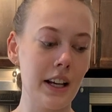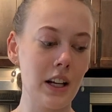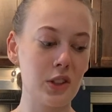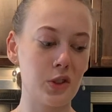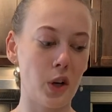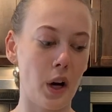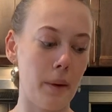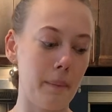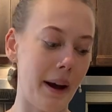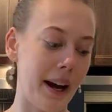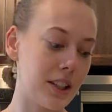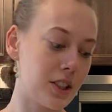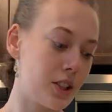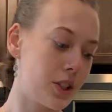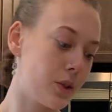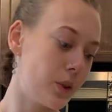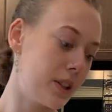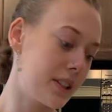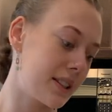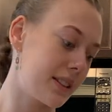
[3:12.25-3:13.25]
So I'm
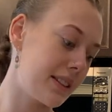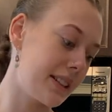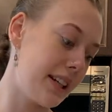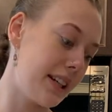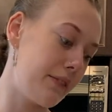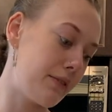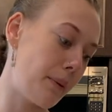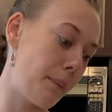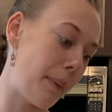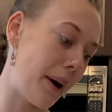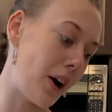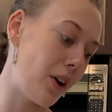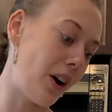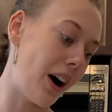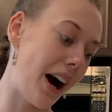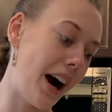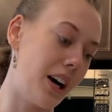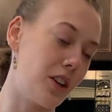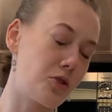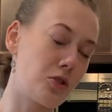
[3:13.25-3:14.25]
actually going to leave about
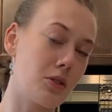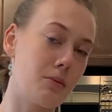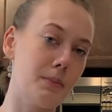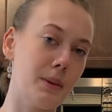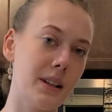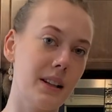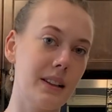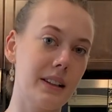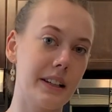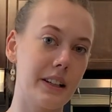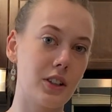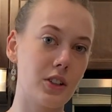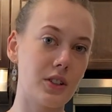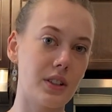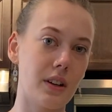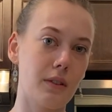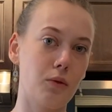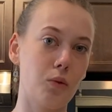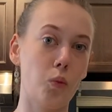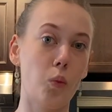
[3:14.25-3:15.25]
100 milliliters
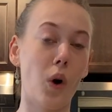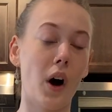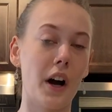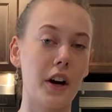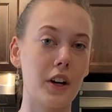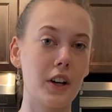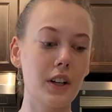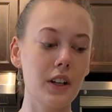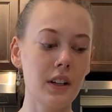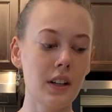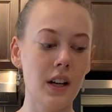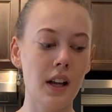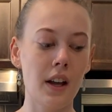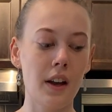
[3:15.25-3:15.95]
of water